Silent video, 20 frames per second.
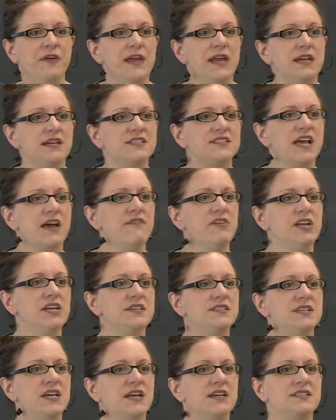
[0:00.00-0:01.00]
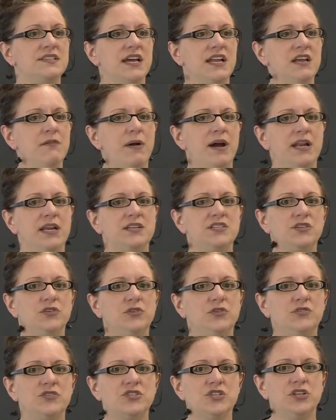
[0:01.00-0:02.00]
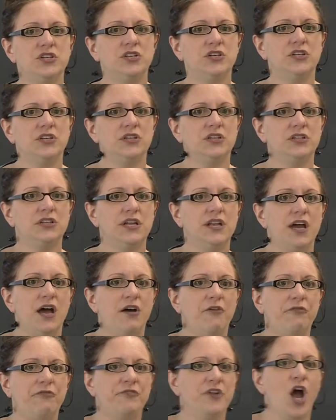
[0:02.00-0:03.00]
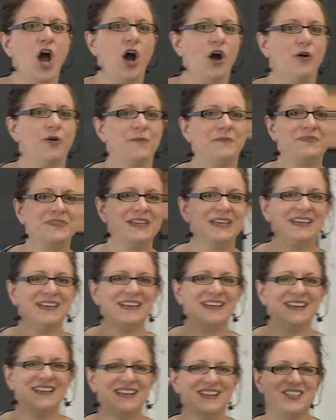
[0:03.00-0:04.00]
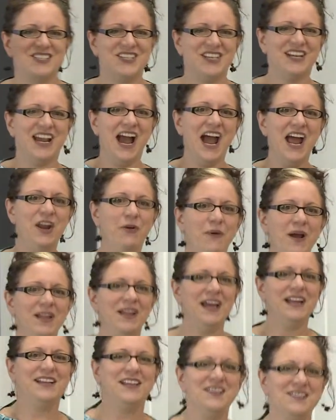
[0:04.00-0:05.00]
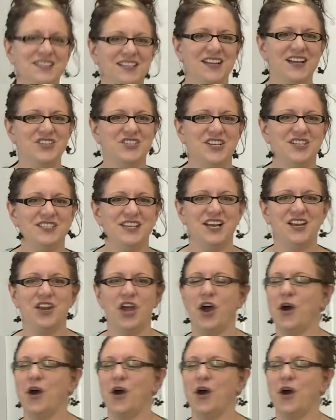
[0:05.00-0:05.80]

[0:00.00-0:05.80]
think 76, anybody delusional enough? No. She kind of went like this and then she said